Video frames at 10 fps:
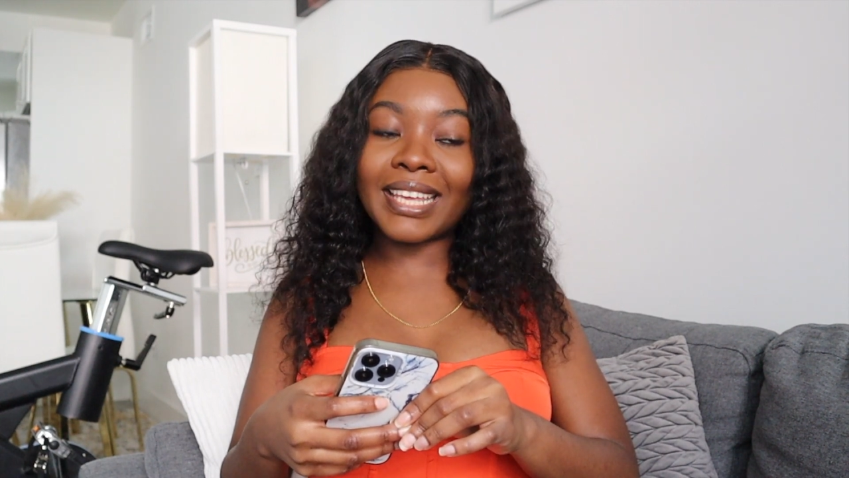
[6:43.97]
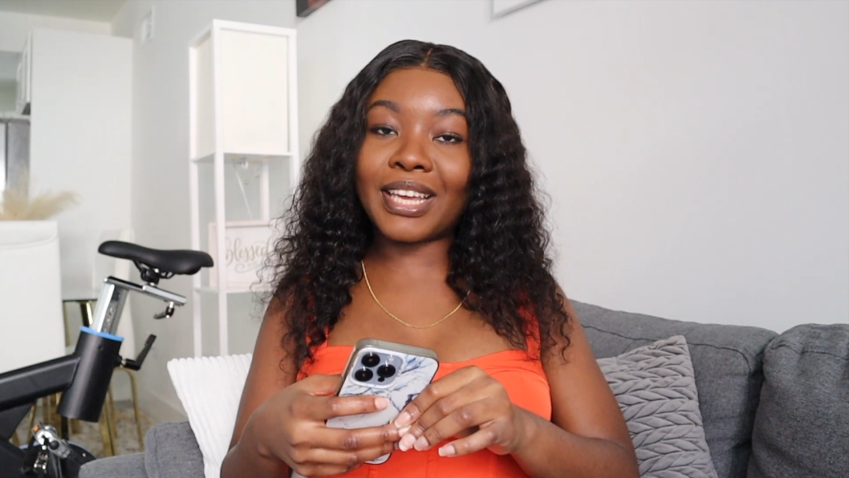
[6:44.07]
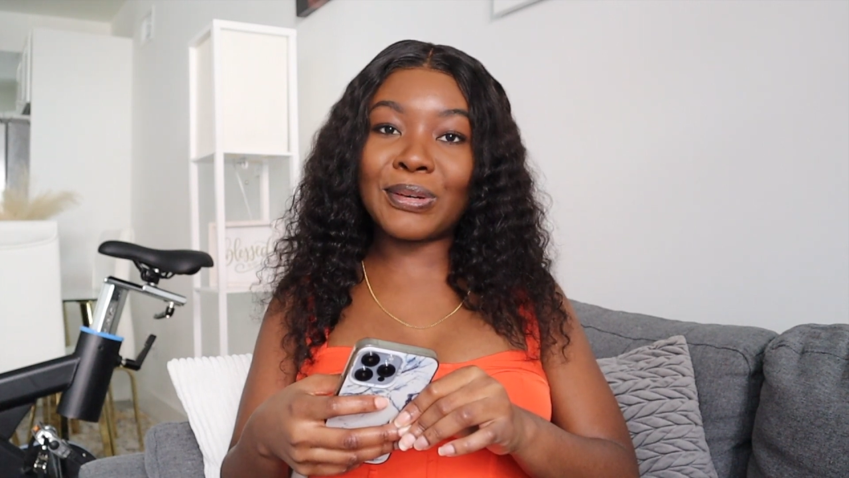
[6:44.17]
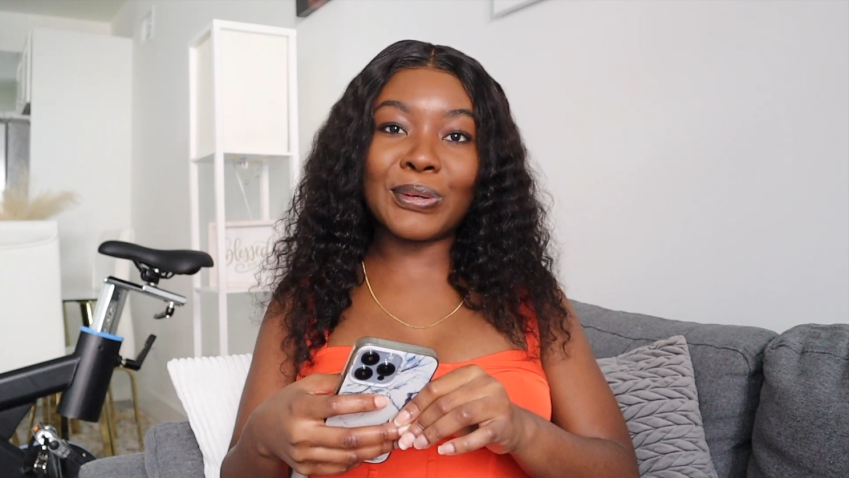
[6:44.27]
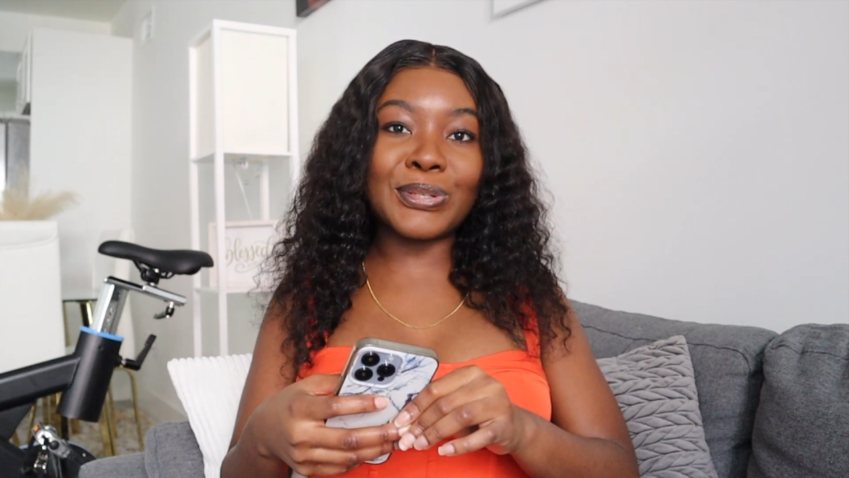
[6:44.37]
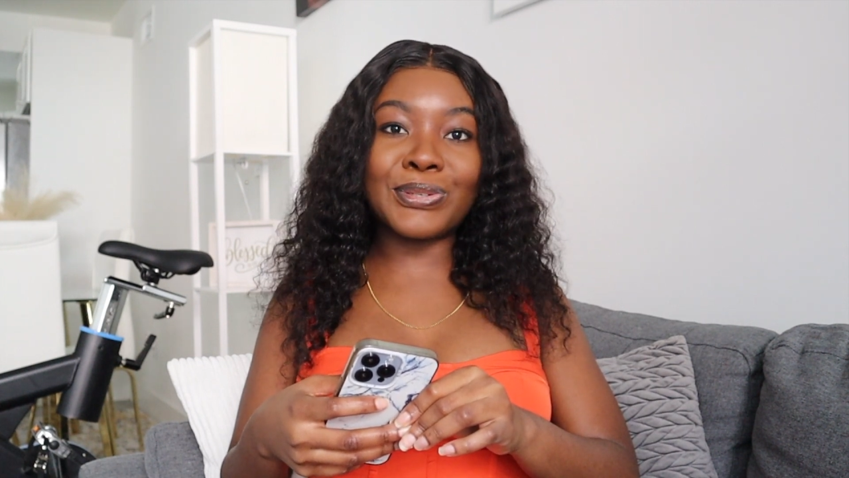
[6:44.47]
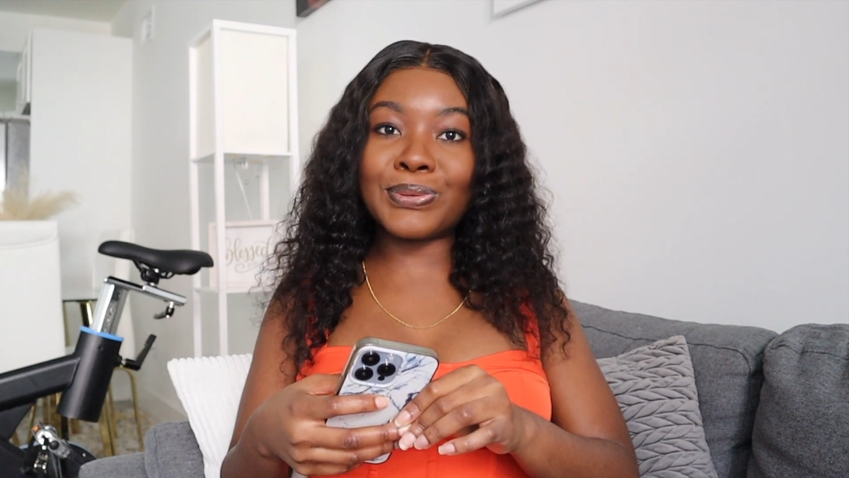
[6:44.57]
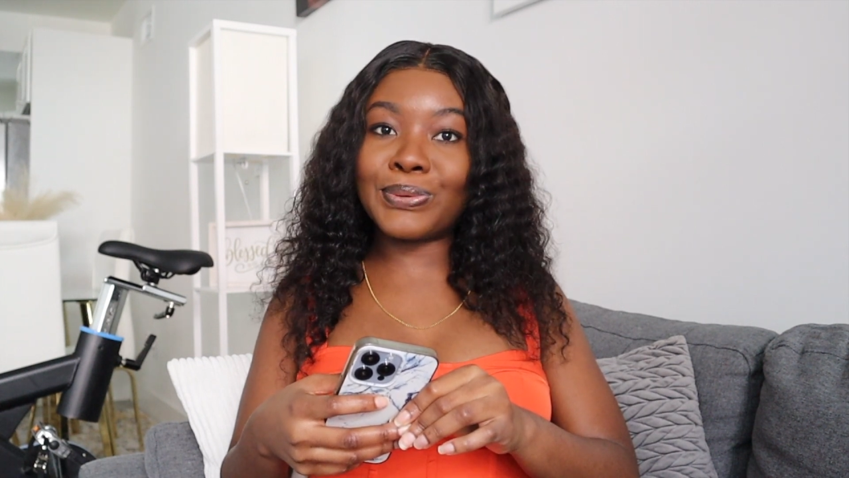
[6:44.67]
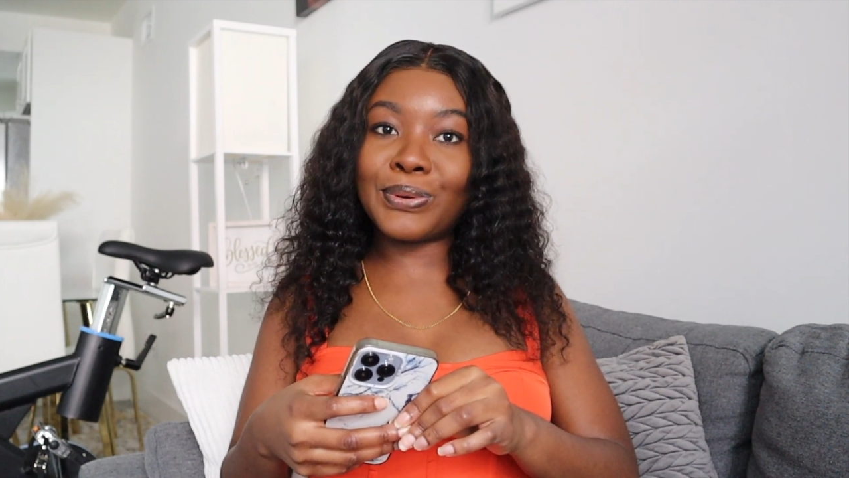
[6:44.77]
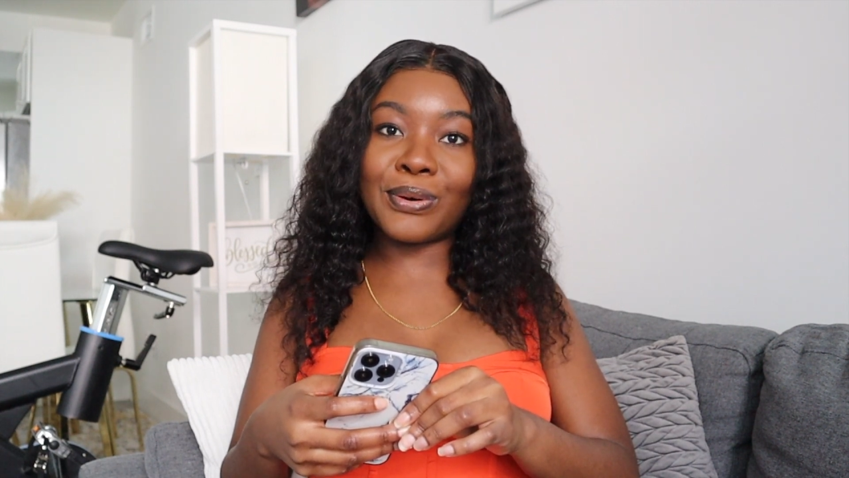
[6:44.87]
cannot
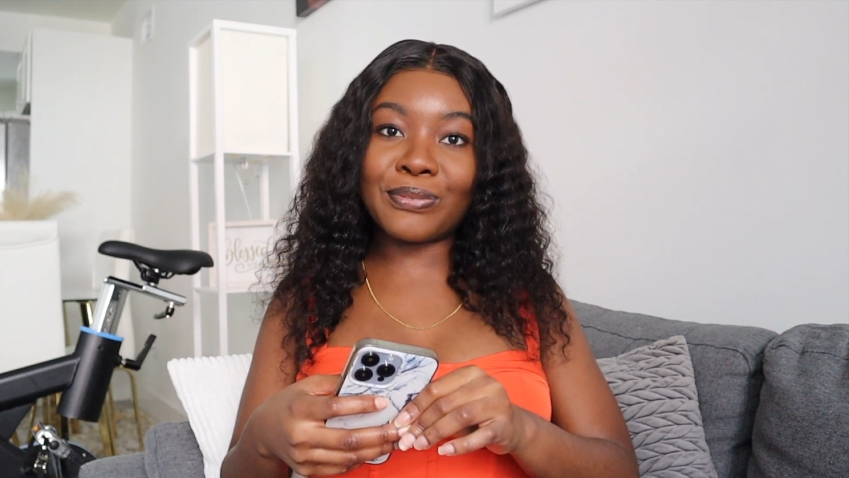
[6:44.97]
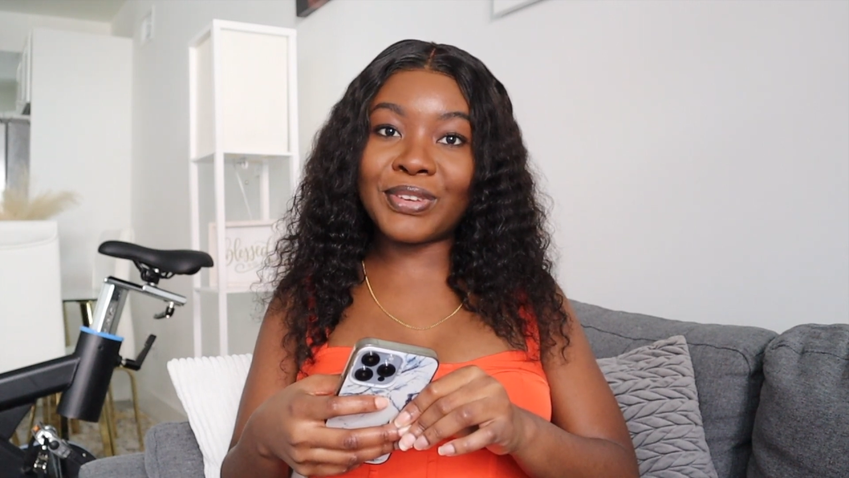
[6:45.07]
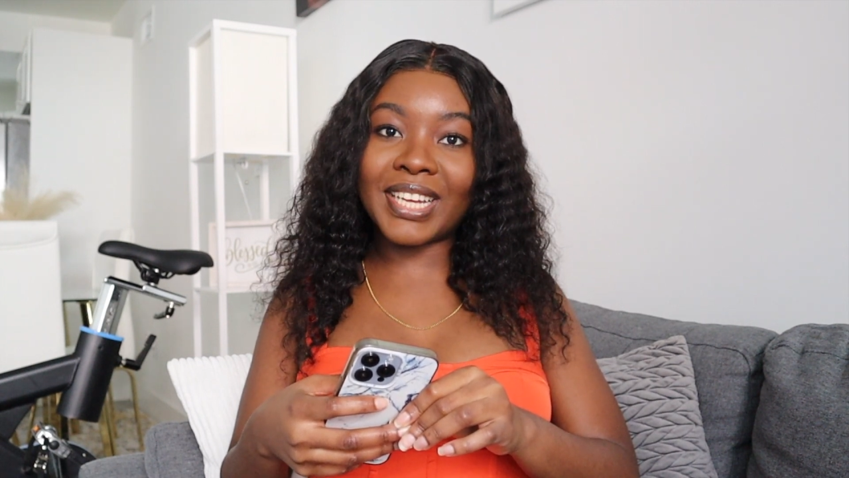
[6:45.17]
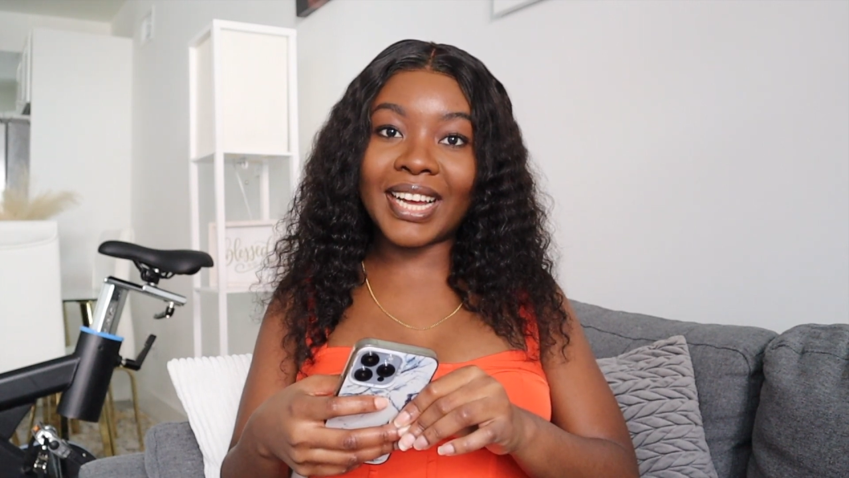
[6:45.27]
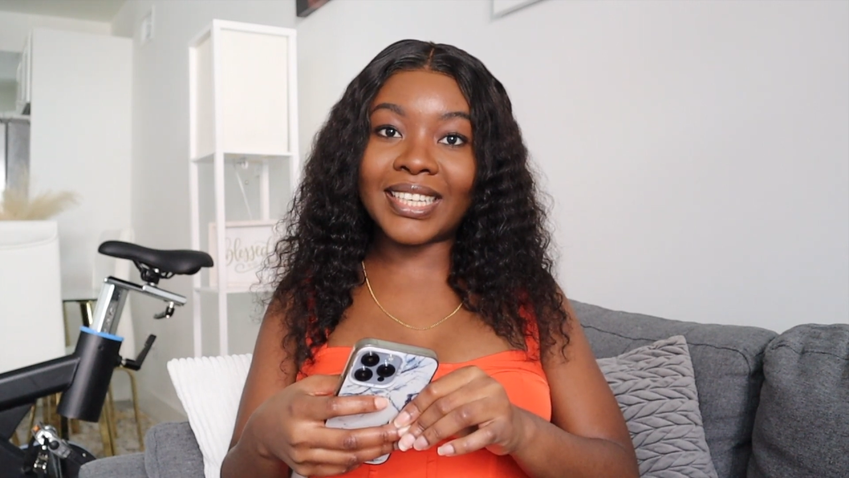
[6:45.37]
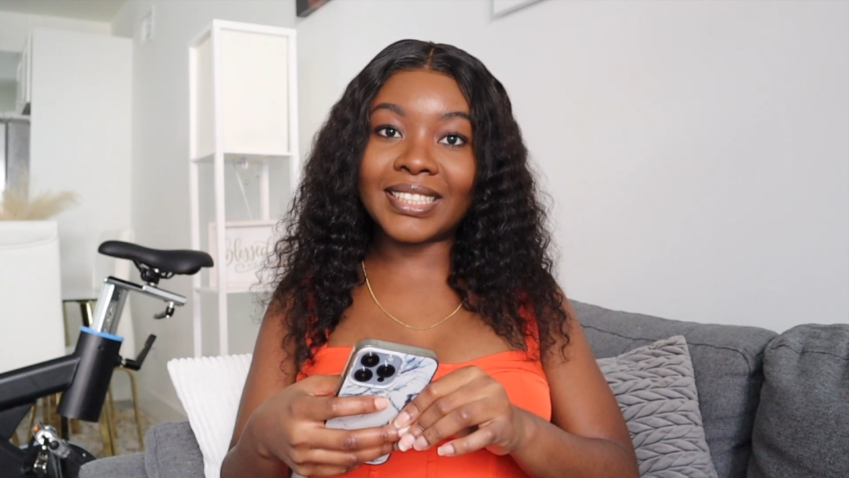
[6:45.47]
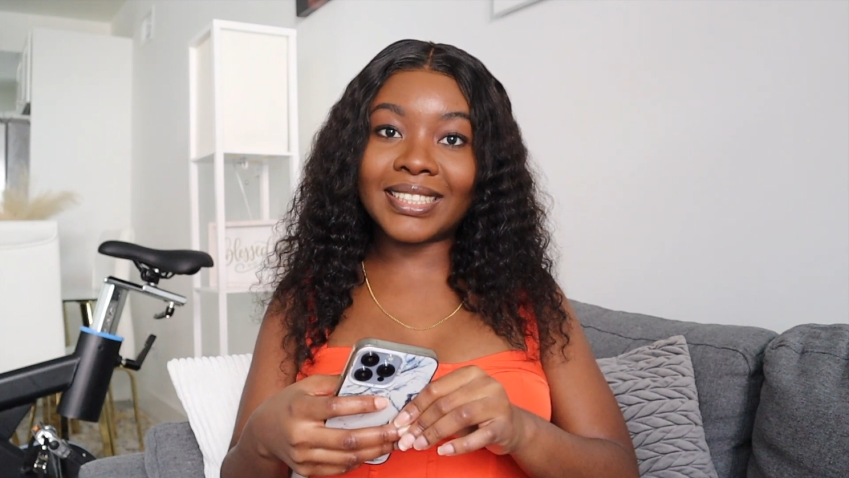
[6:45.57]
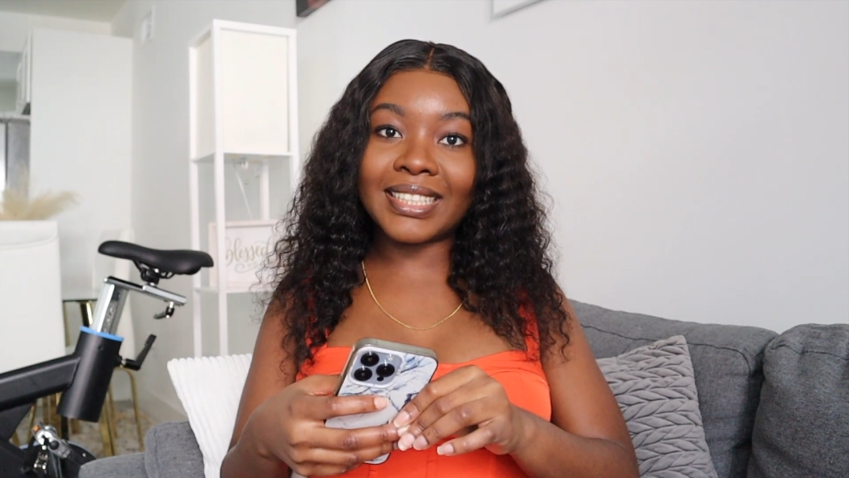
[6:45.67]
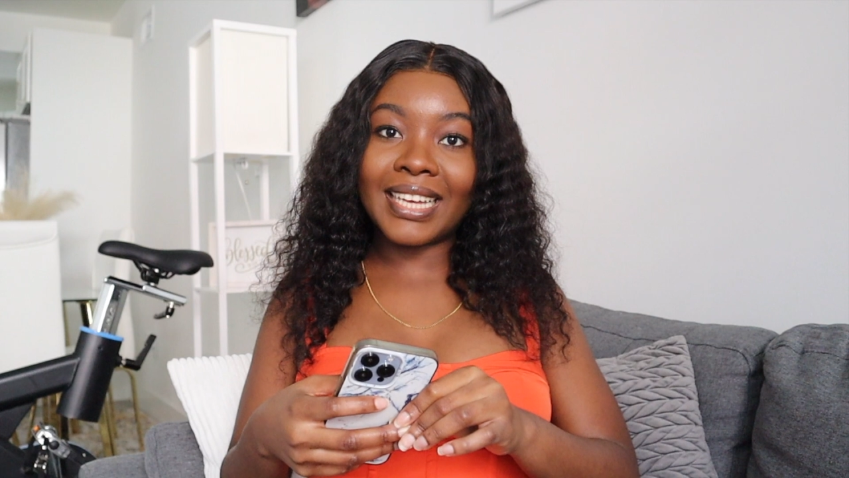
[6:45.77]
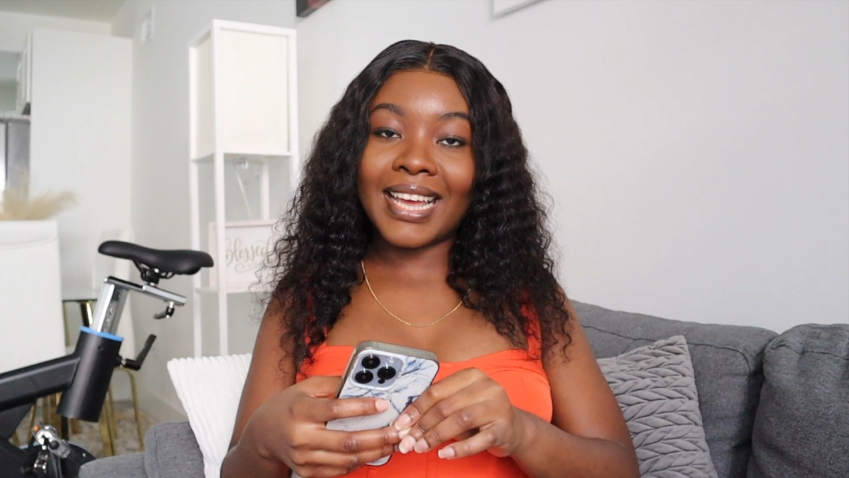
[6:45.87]
do coffee, guys.